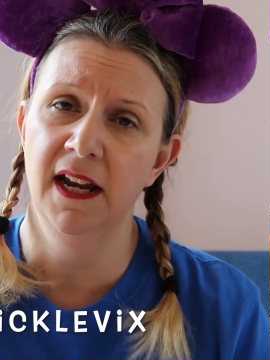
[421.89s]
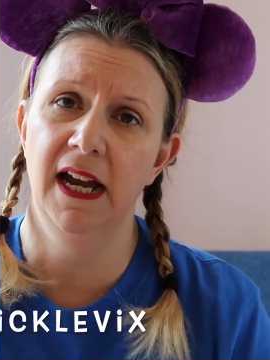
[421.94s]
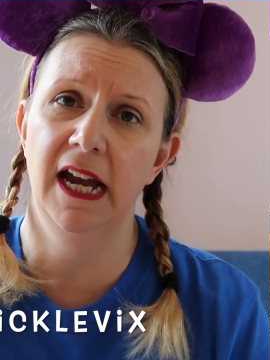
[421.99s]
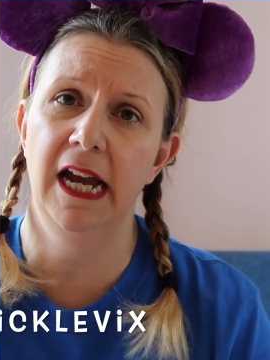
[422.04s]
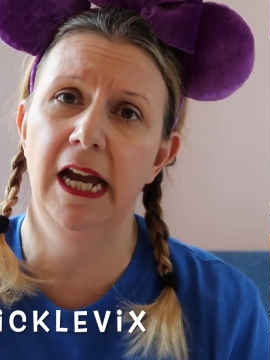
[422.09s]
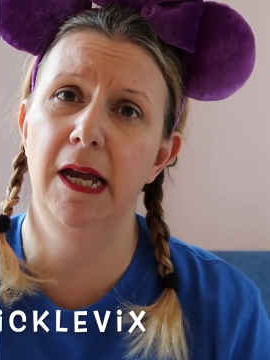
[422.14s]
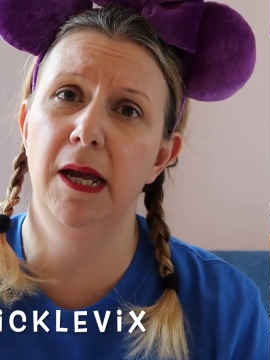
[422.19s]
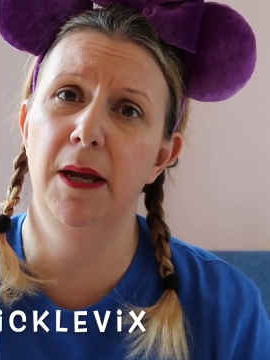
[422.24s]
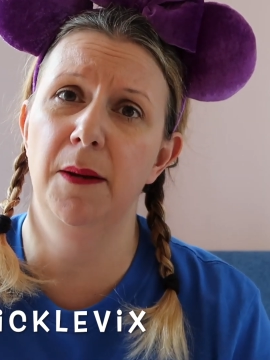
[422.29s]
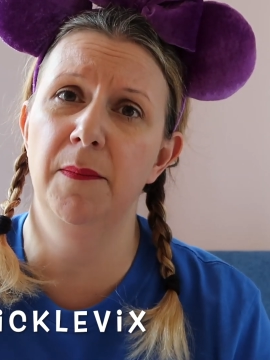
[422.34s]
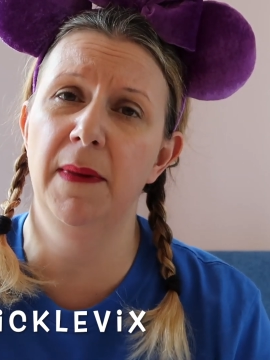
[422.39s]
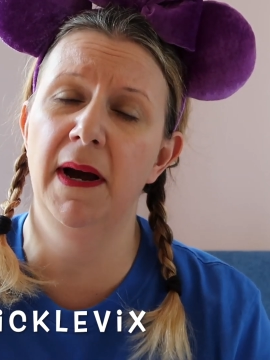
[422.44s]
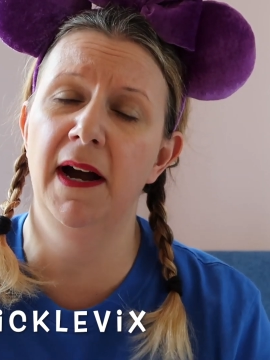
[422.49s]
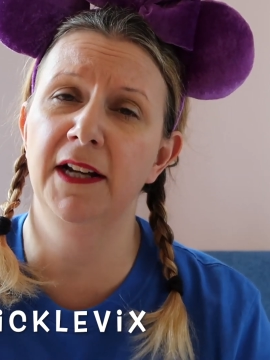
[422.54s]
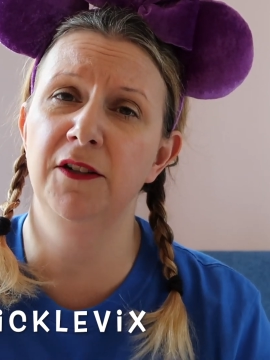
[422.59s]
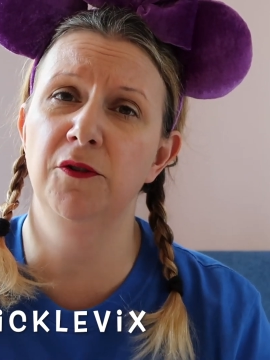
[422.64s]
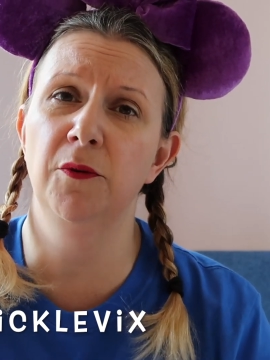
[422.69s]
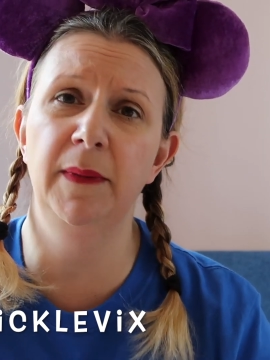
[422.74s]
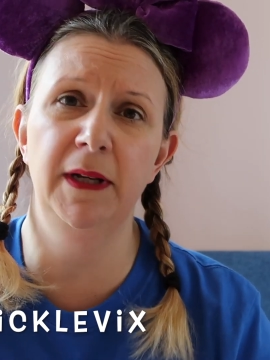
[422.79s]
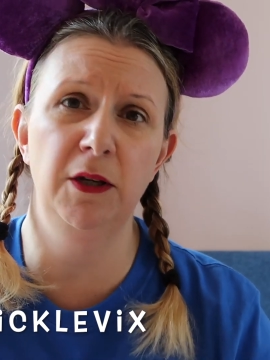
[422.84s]

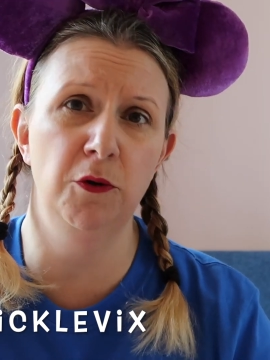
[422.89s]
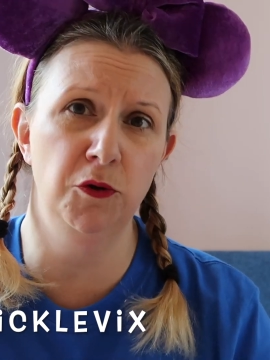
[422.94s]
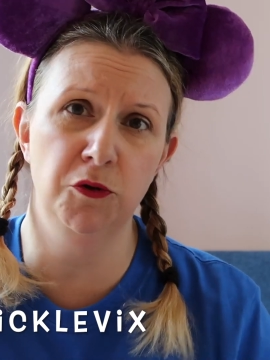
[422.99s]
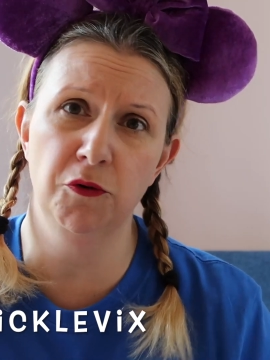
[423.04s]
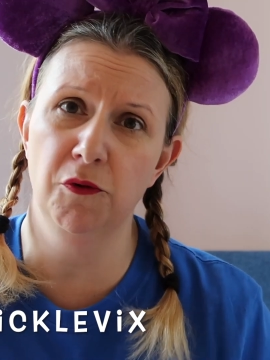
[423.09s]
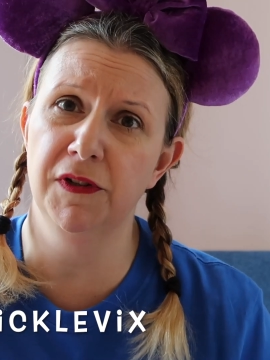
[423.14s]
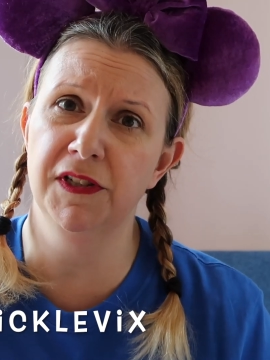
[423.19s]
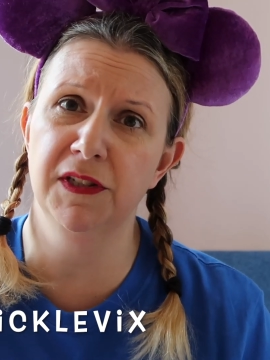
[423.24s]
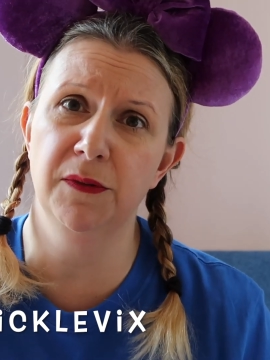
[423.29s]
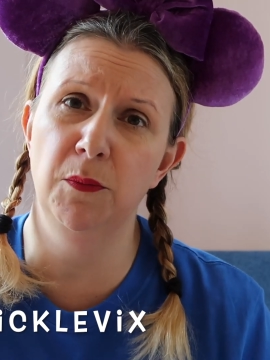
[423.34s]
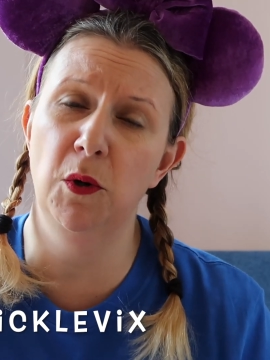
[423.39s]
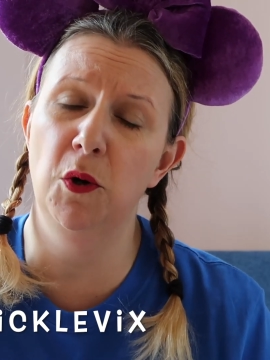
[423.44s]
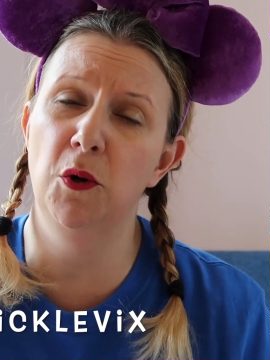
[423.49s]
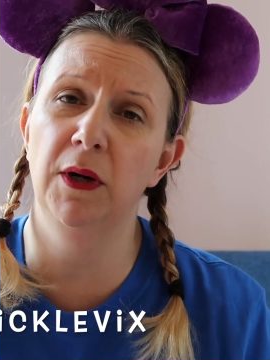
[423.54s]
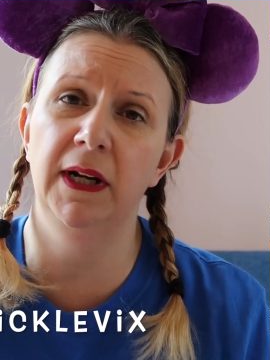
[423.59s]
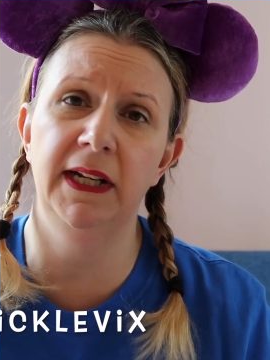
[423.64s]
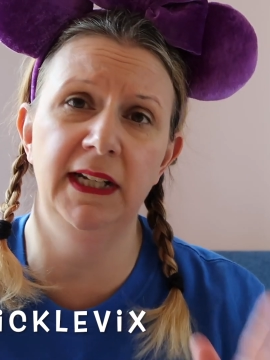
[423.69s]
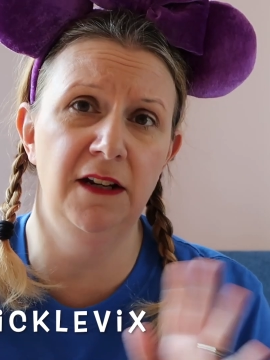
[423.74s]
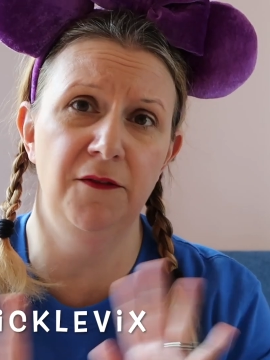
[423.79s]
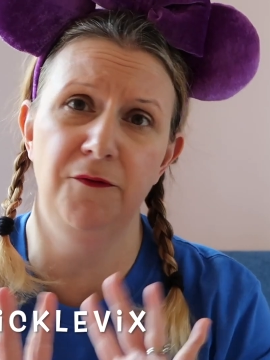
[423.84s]
I normally order a
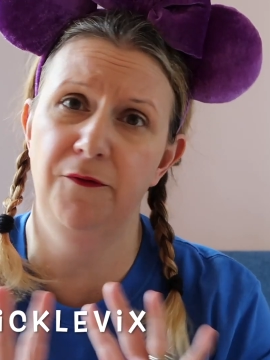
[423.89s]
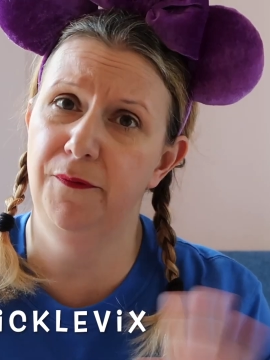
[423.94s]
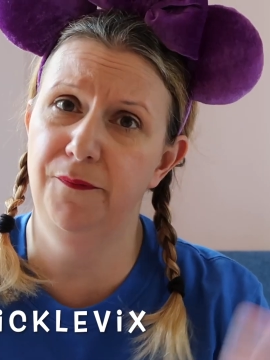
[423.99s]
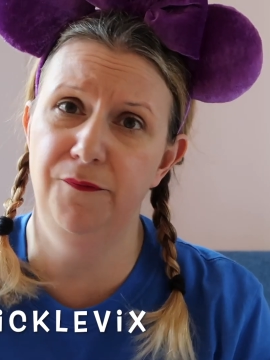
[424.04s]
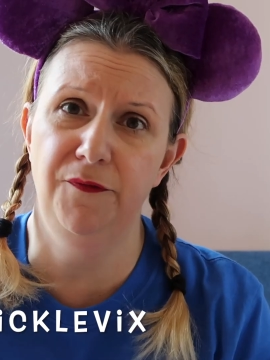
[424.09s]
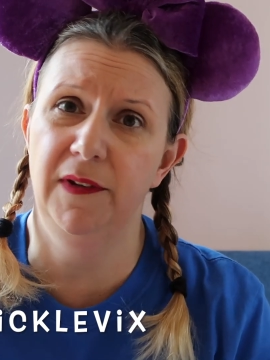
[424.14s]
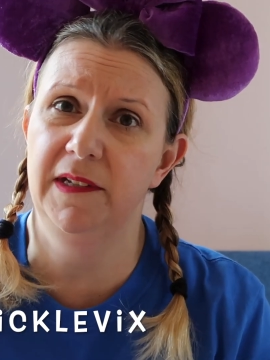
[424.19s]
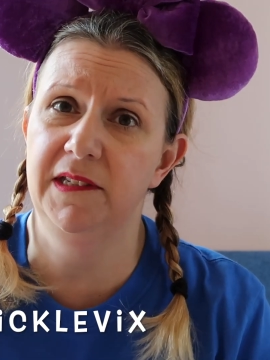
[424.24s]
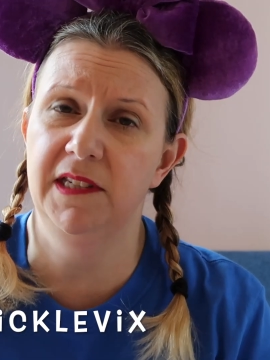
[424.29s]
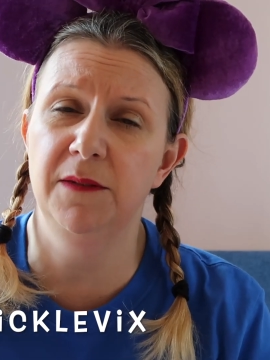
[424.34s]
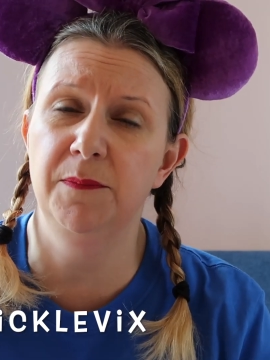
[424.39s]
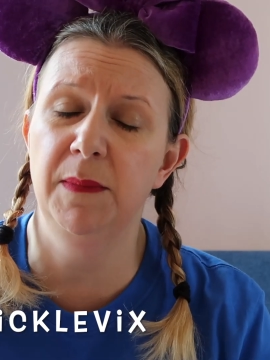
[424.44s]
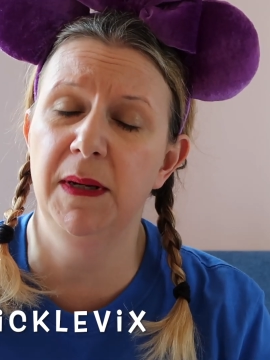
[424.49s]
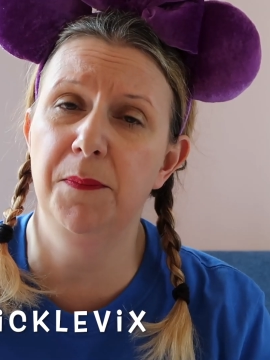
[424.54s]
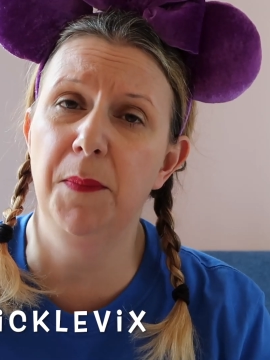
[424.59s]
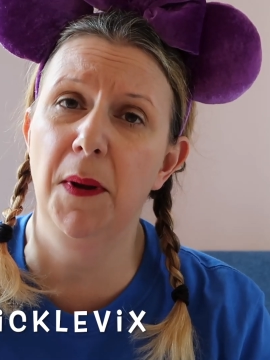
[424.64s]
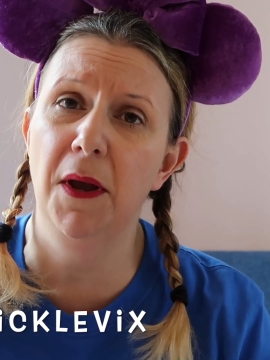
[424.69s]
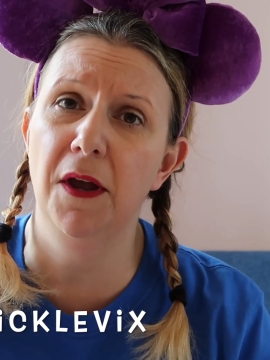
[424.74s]
small and it fitted me